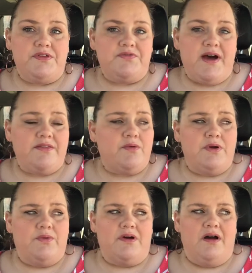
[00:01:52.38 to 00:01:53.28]
with the fact that
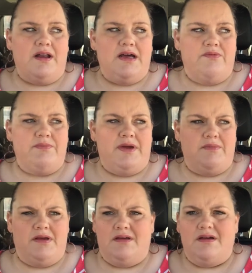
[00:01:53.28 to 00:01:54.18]
we were not going to have a
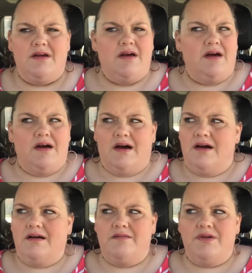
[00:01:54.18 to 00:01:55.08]
baby.
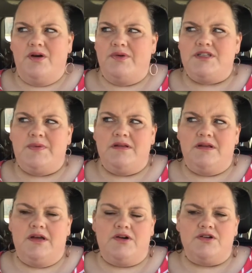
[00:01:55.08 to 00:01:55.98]
Um, you know, we spent
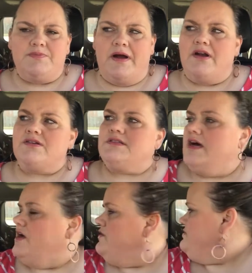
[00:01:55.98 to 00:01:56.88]
years by
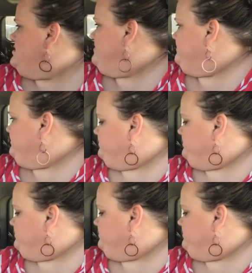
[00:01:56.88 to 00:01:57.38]
ourselves.